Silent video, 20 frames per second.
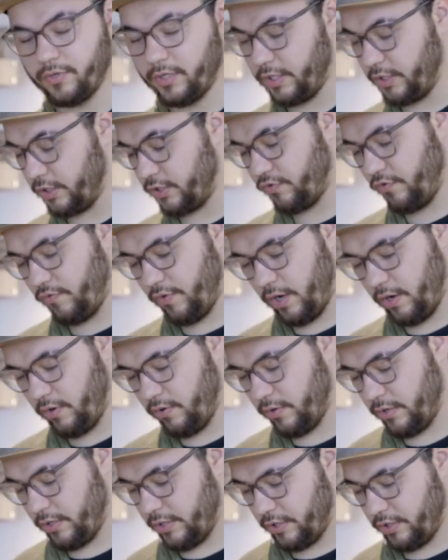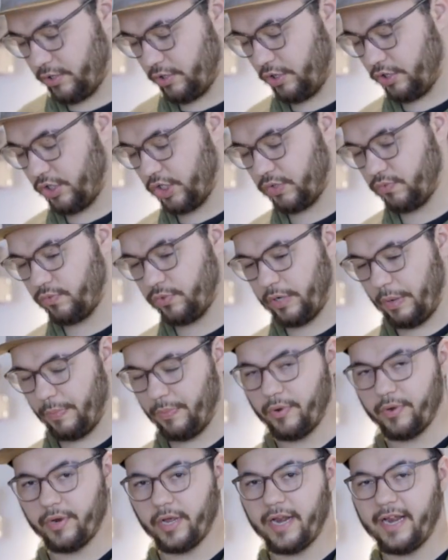the screw hole, you just want to
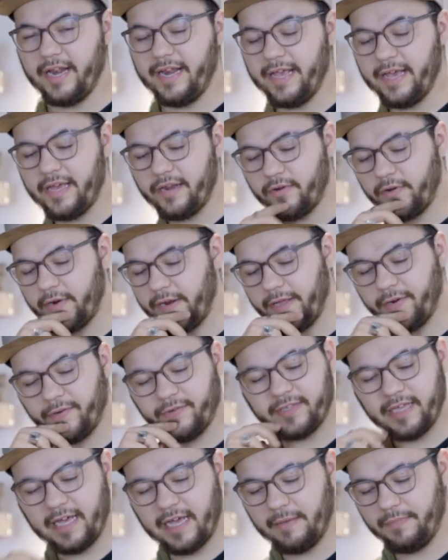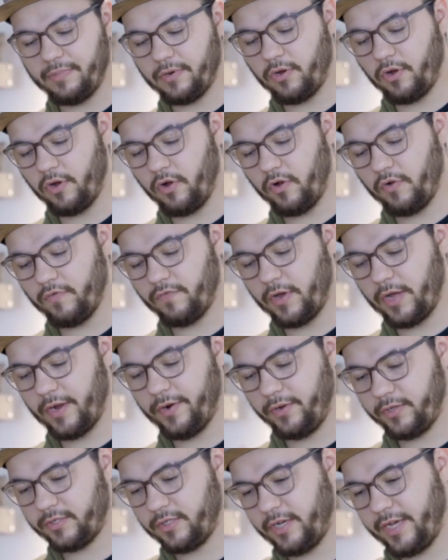put a little dab of
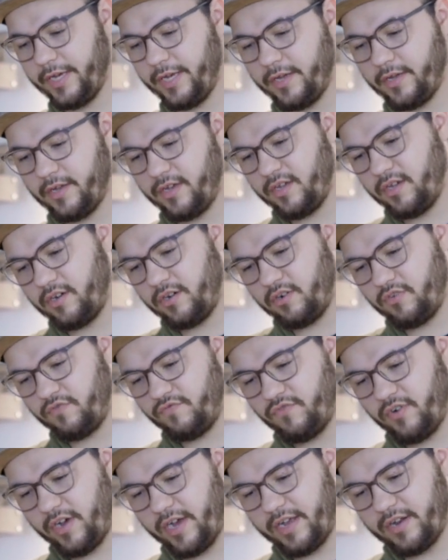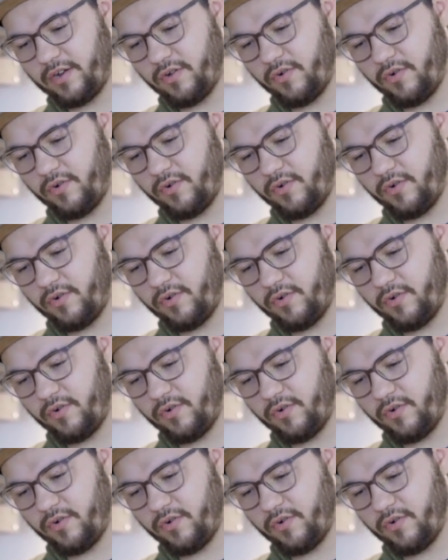Loctite right